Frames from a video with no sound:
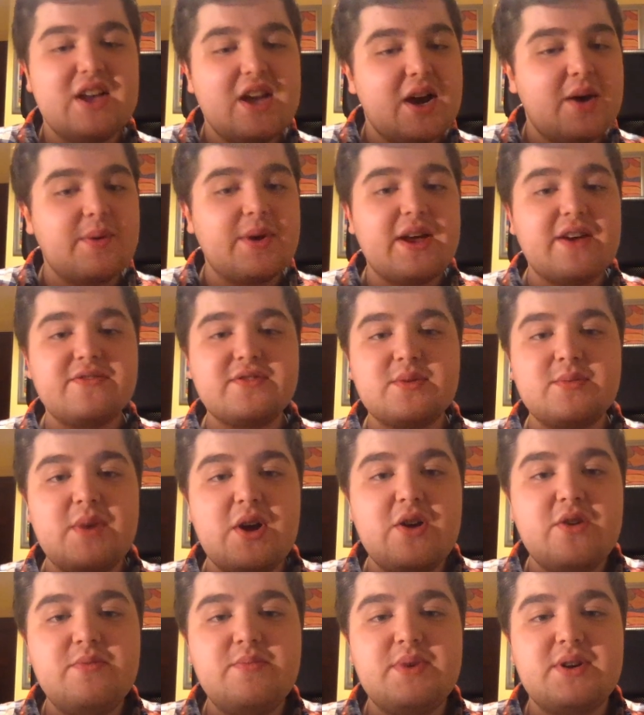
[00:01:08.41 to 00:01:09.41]
And we have some
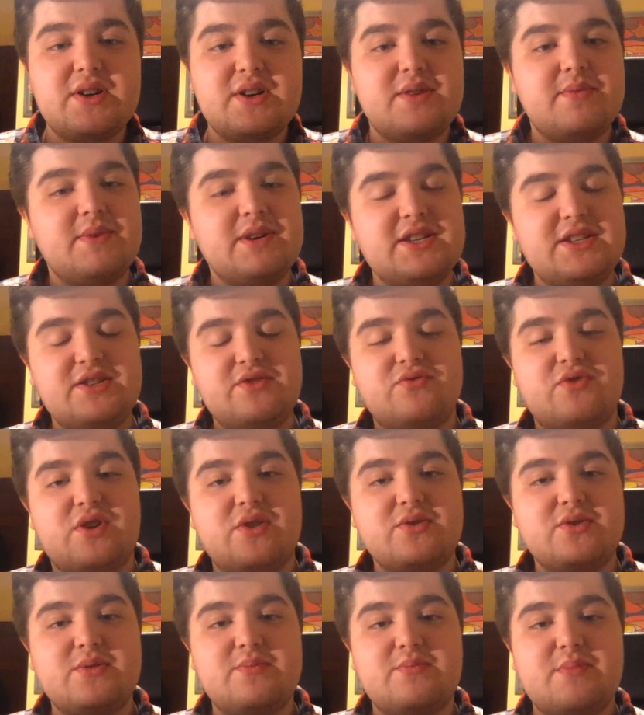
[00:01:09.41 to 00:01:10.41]
open committee
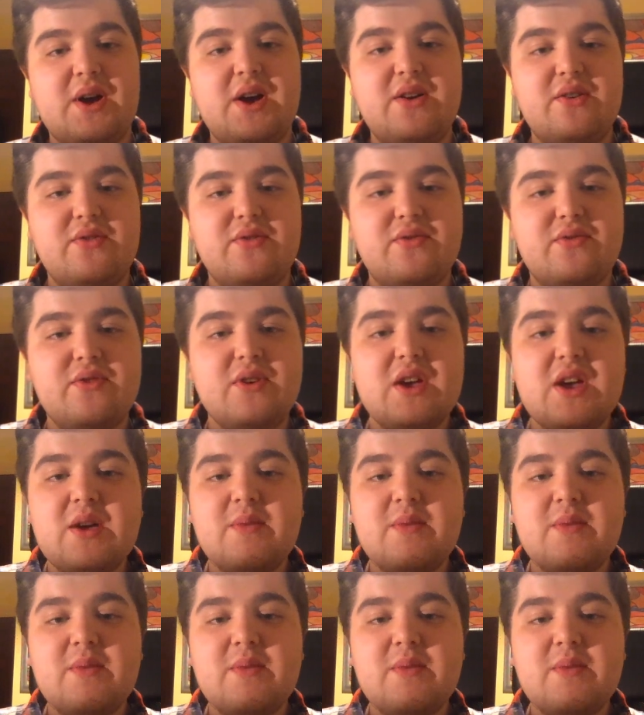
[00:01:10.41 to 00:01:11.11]
roles in both.